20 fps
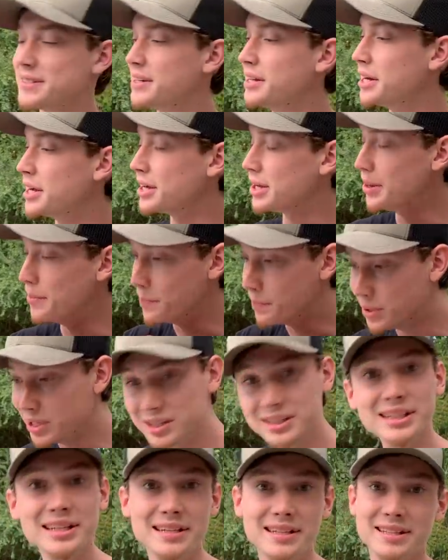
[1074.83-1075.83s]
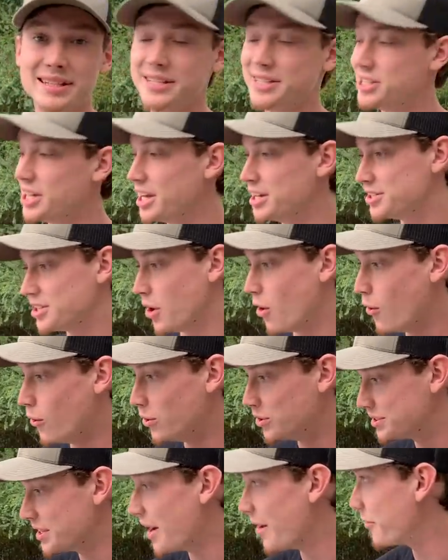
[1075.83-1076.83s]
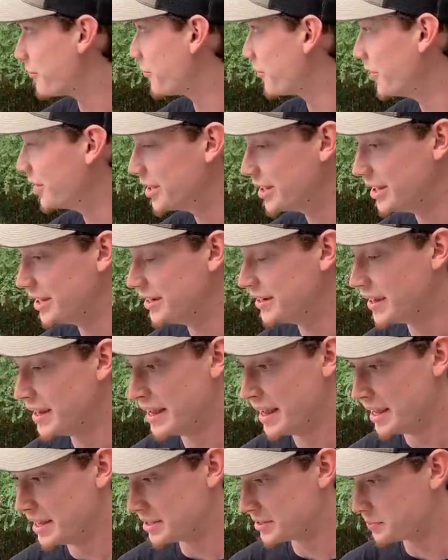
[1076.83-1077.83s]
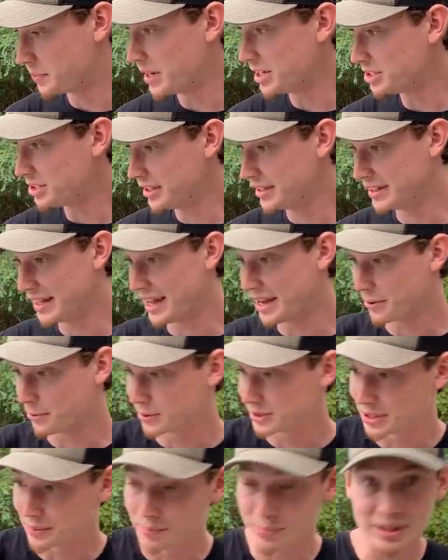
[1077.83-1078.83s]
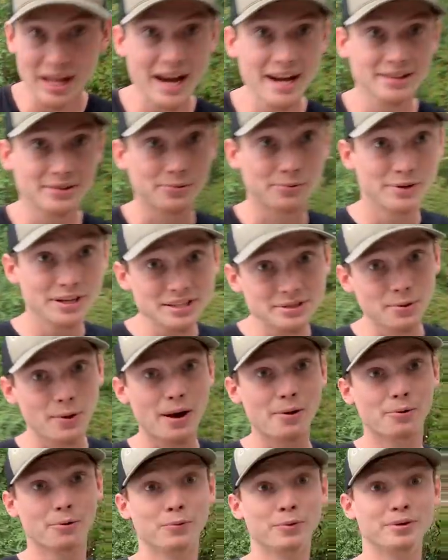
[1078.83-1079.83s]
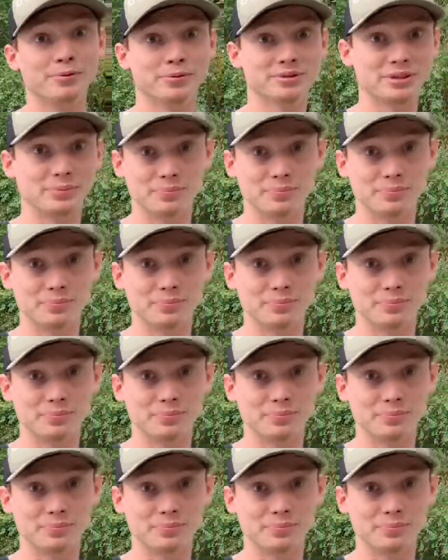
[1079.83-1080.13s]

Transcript: is gonna completely change the whole entire front end, especially like with the black. The reason why we went with